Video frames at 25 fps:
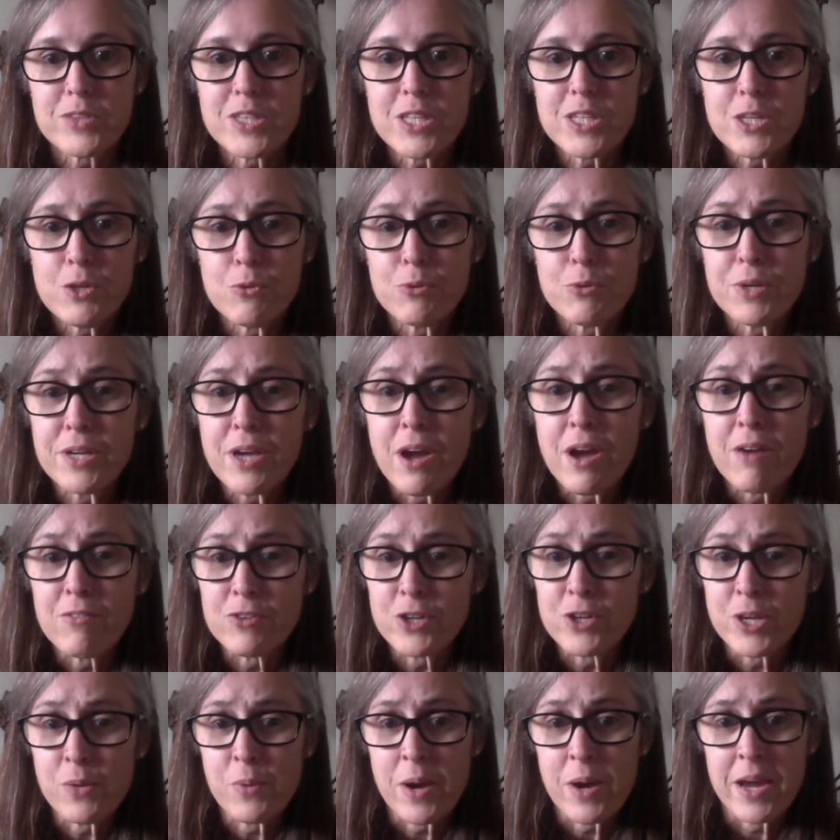
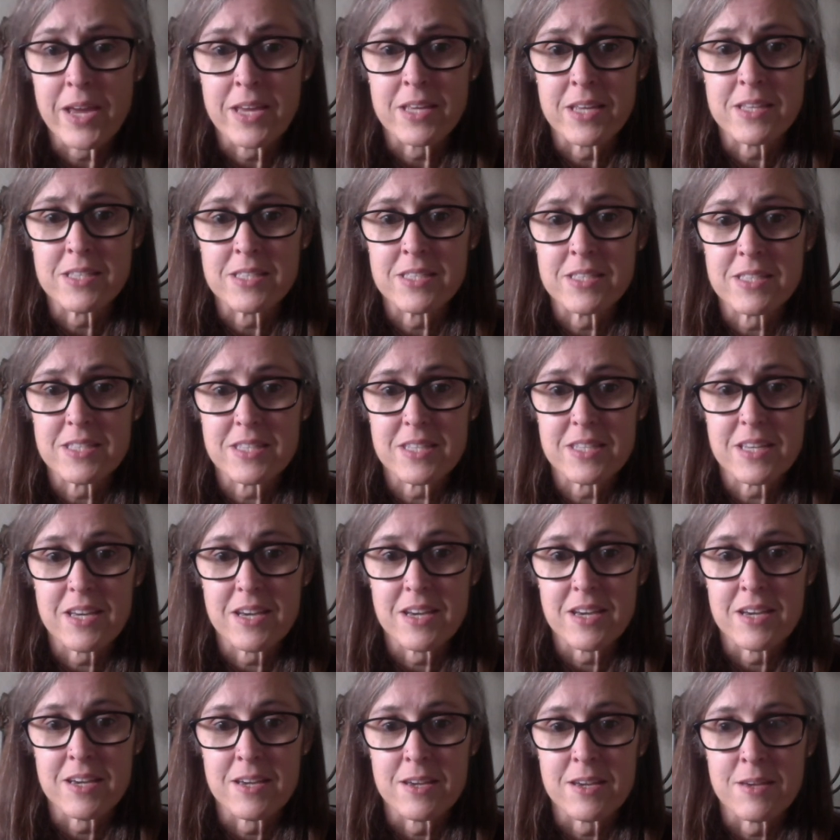Recovery wise,
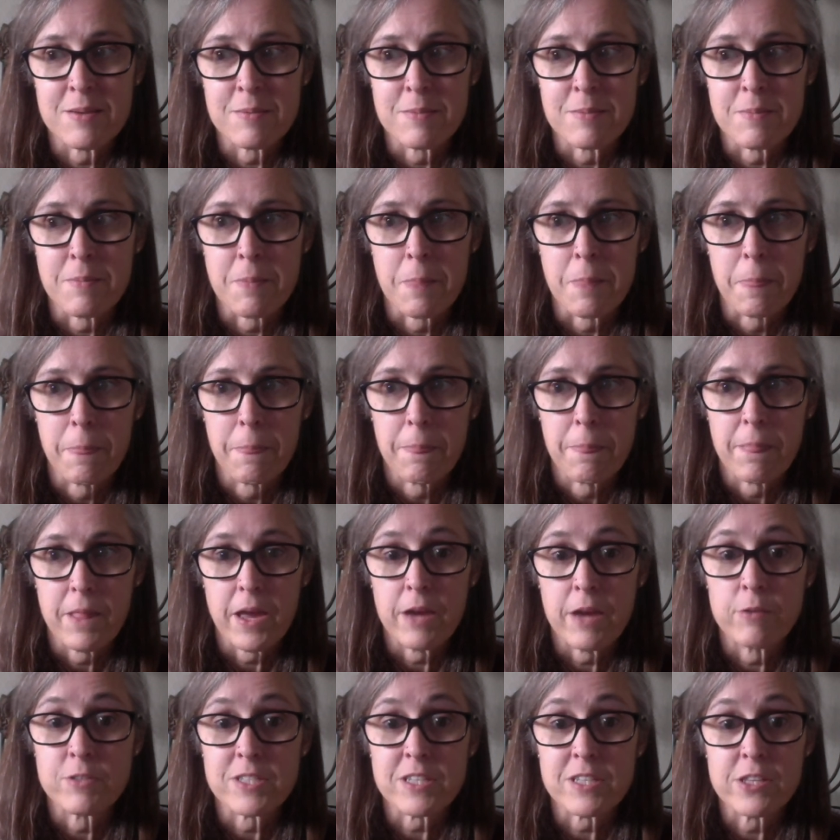I
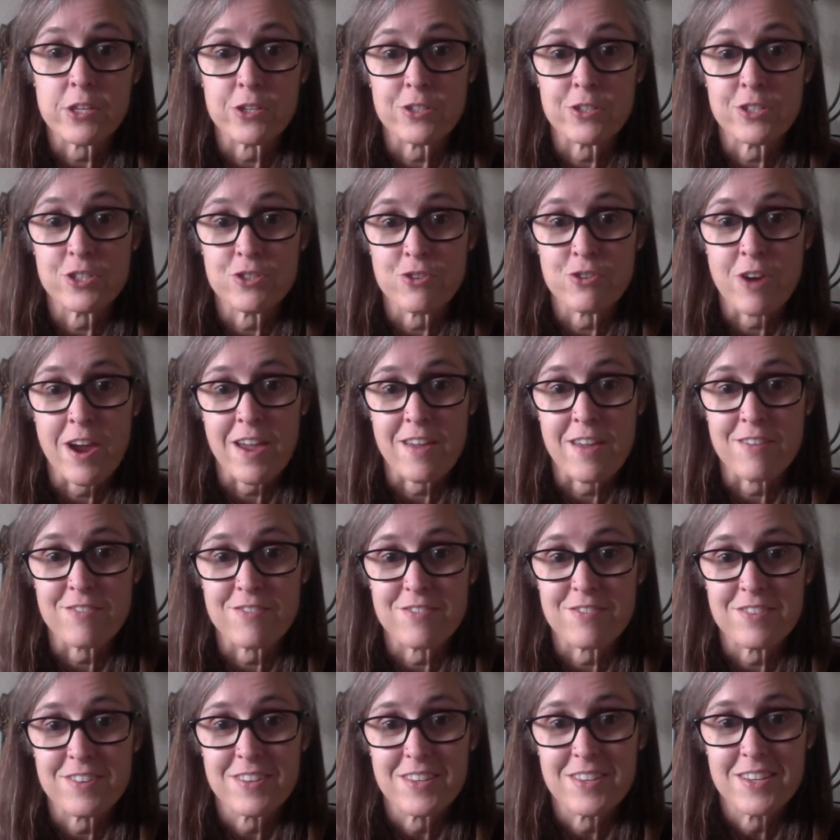was cleared to drive,
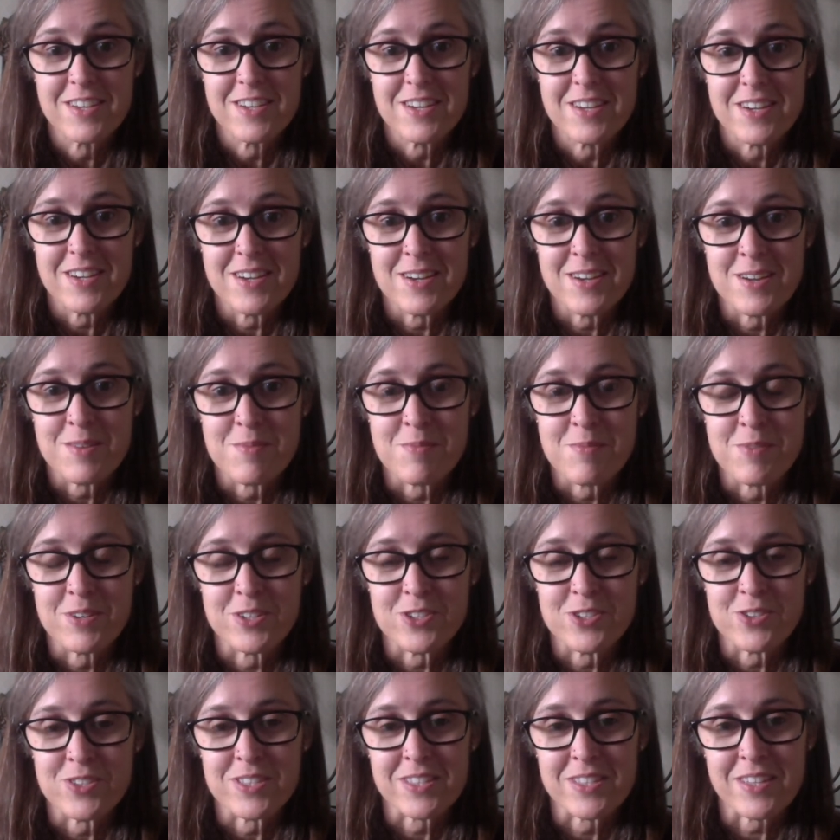
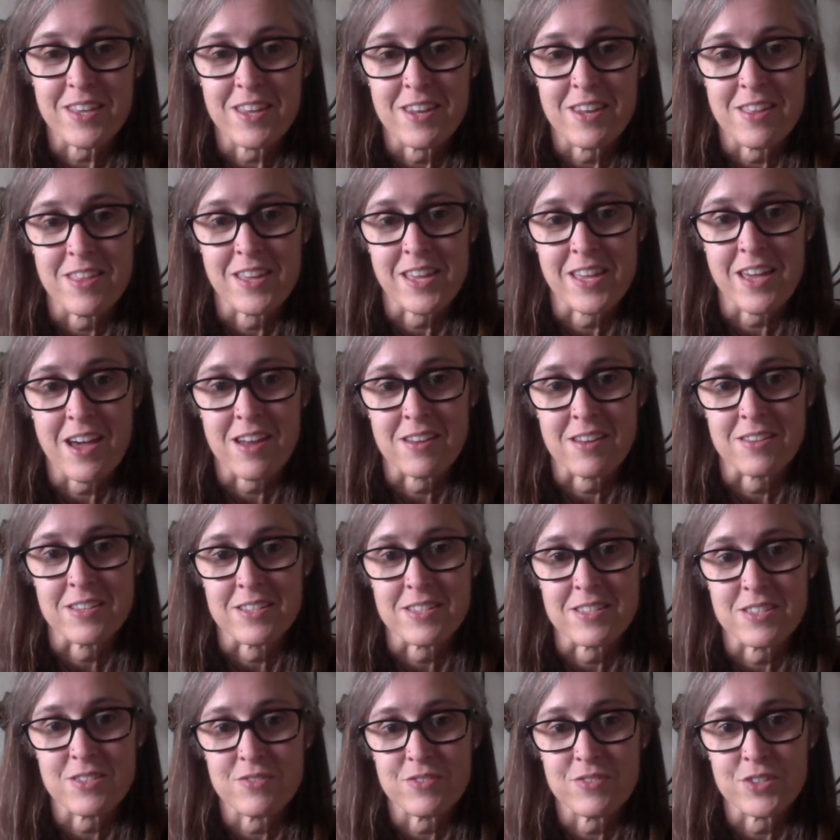which was kind of the
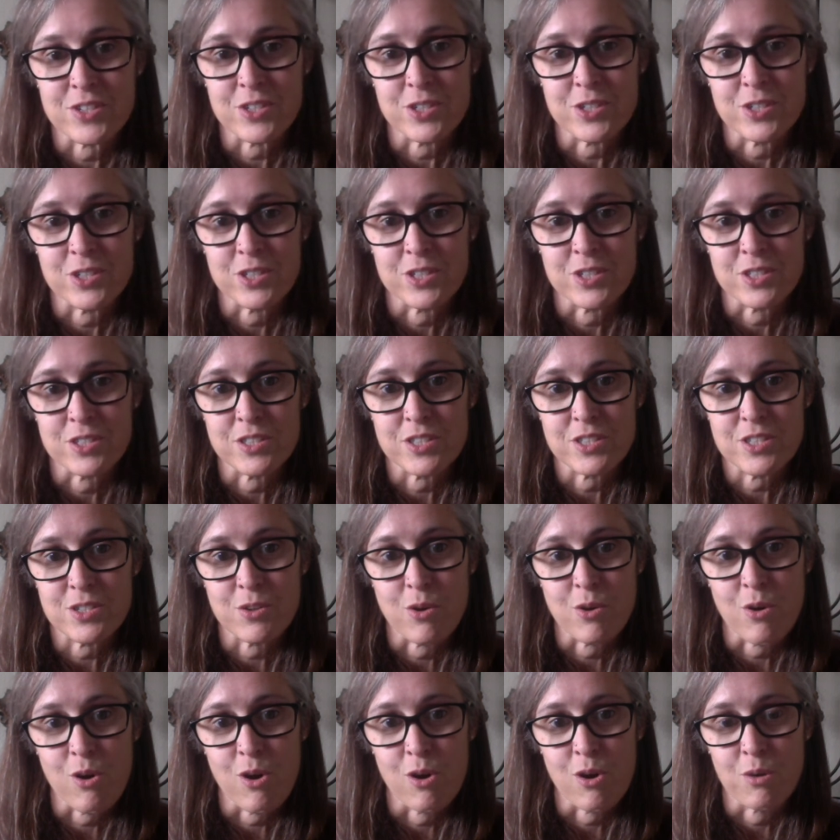catalyst for her to
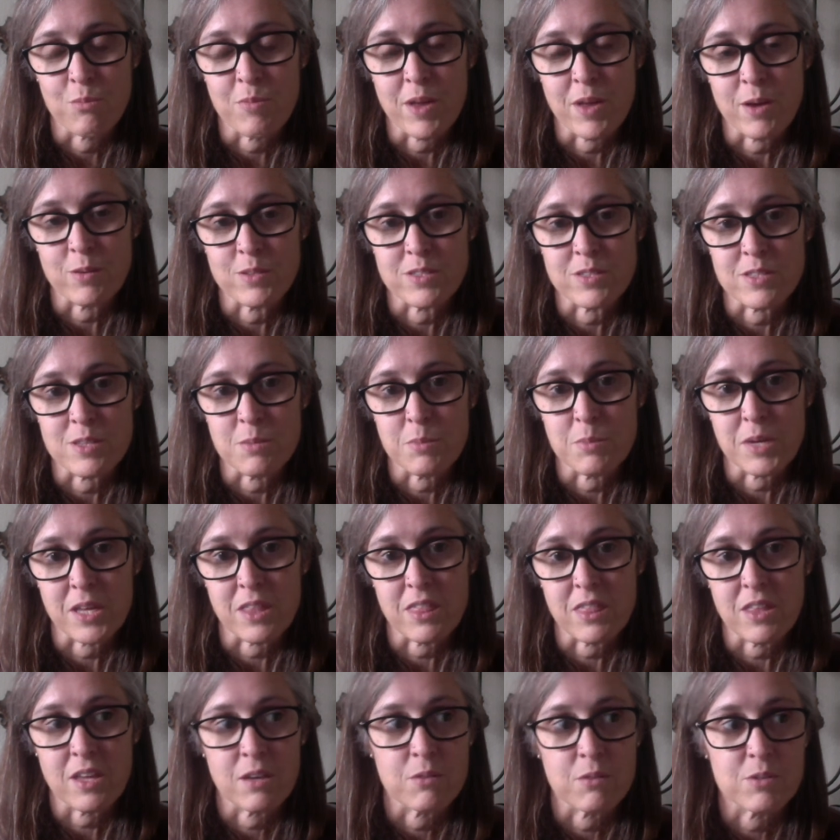go home. That was the big
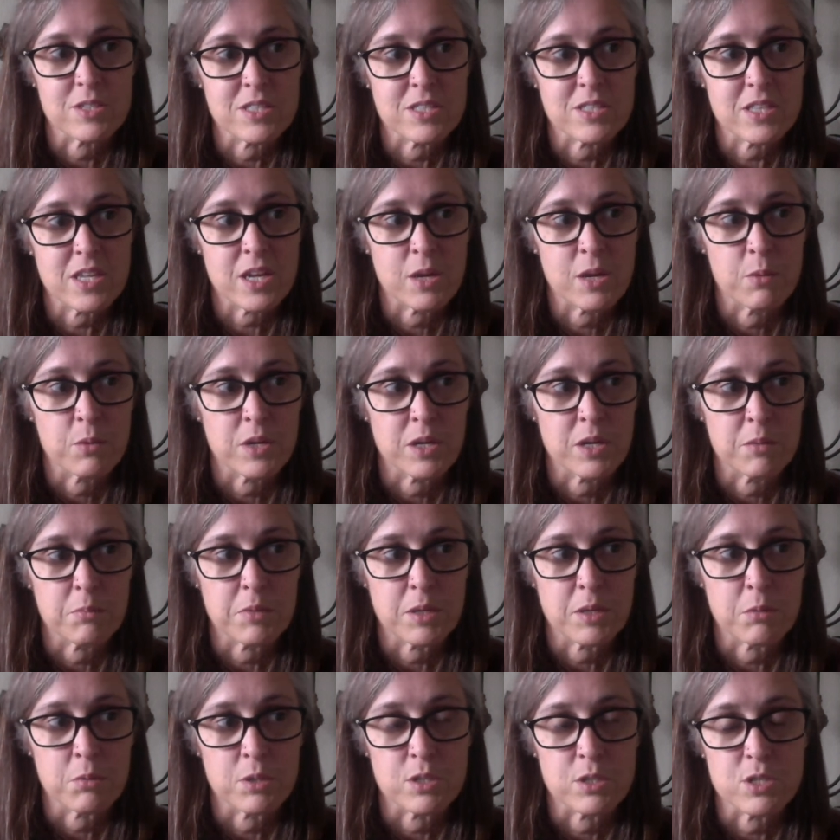thing, was that I wouldn't be
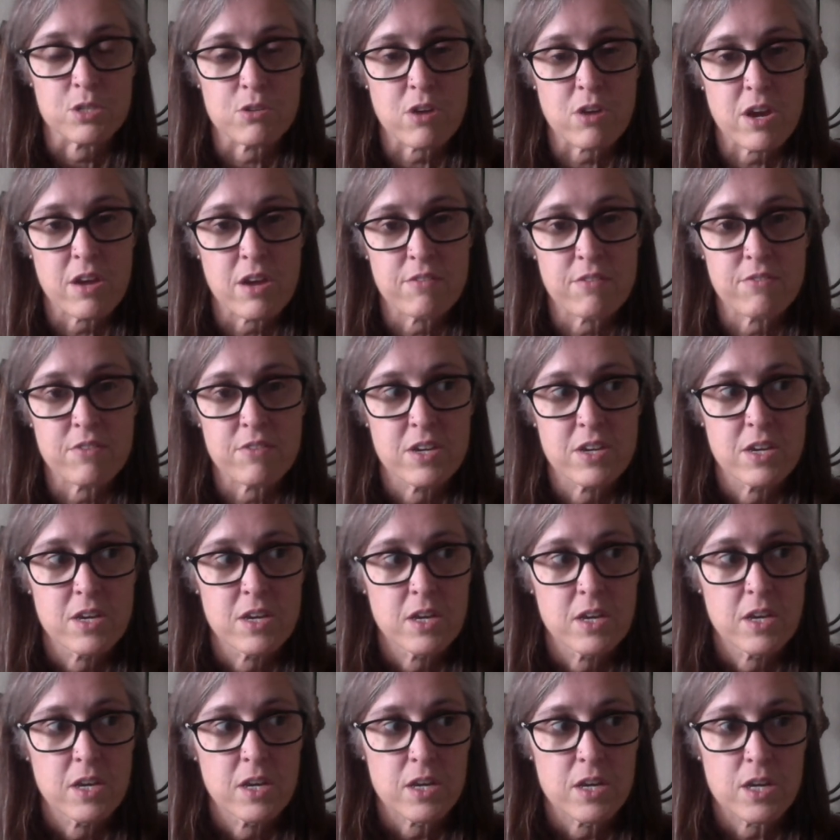able to drive.
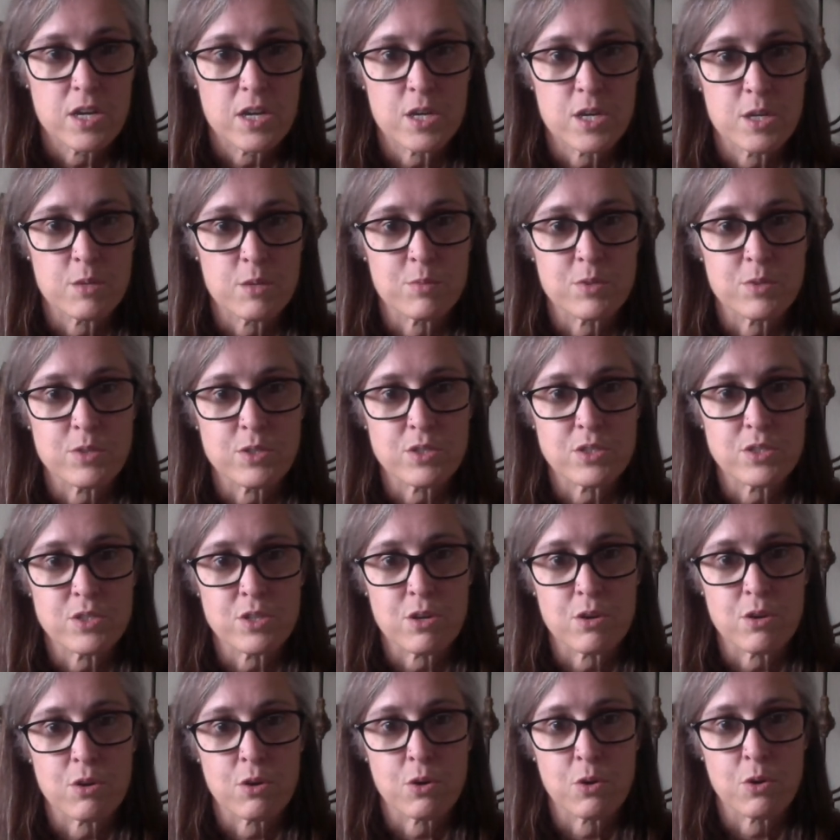
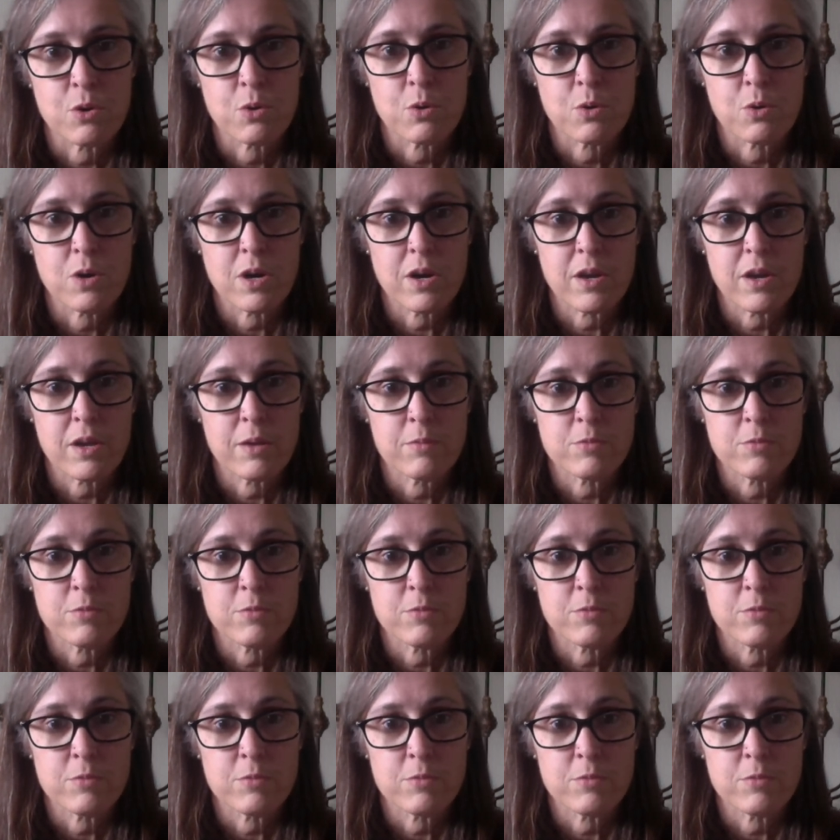So I am